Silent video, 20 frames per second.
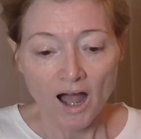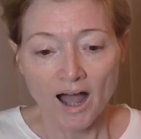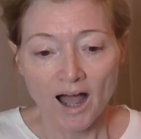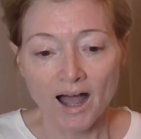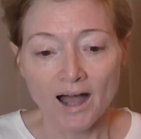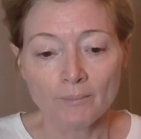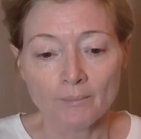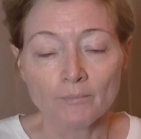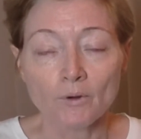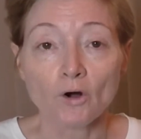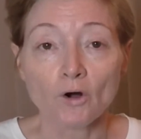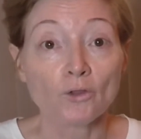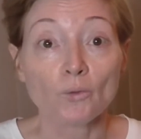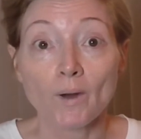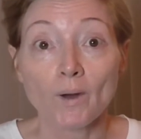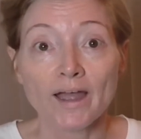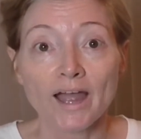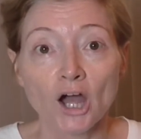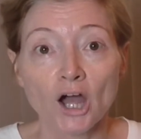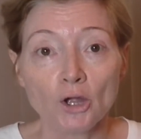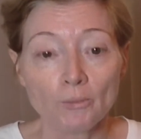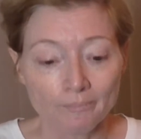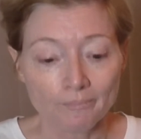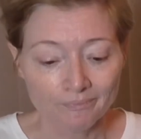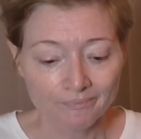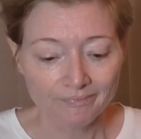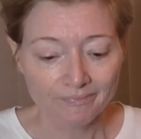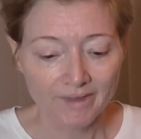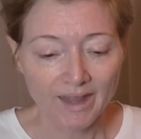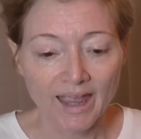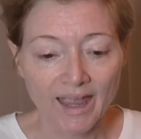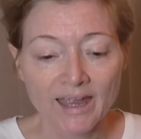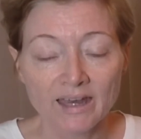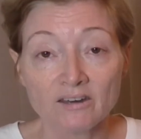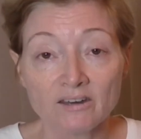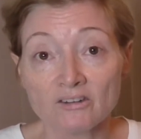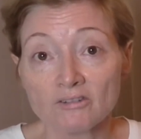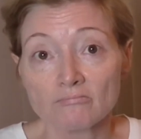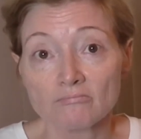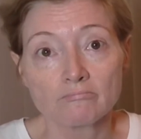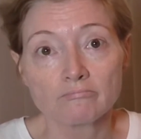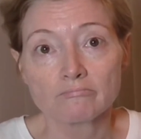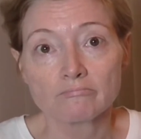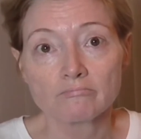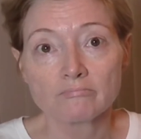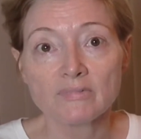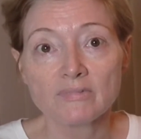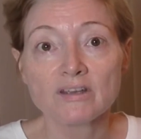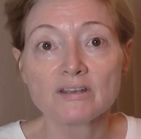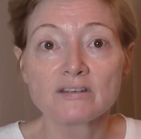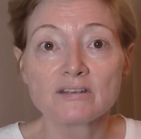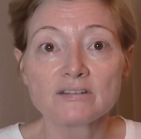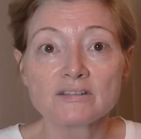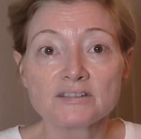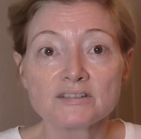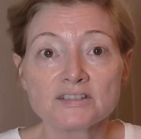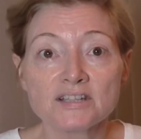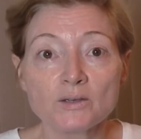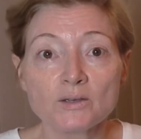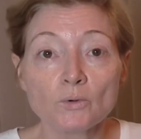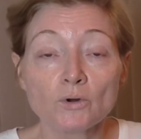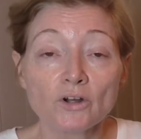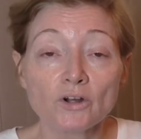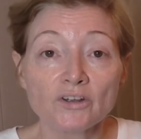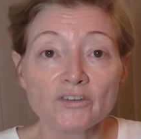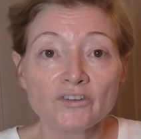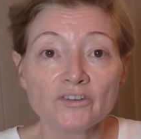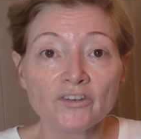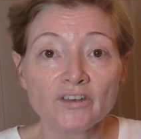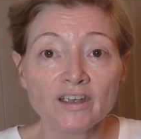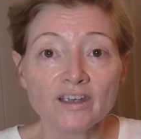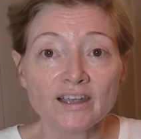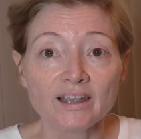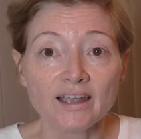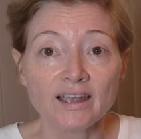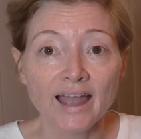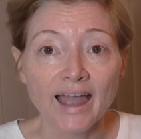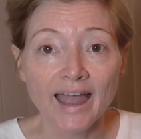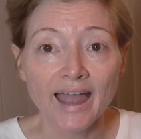on the way home and see what I could see.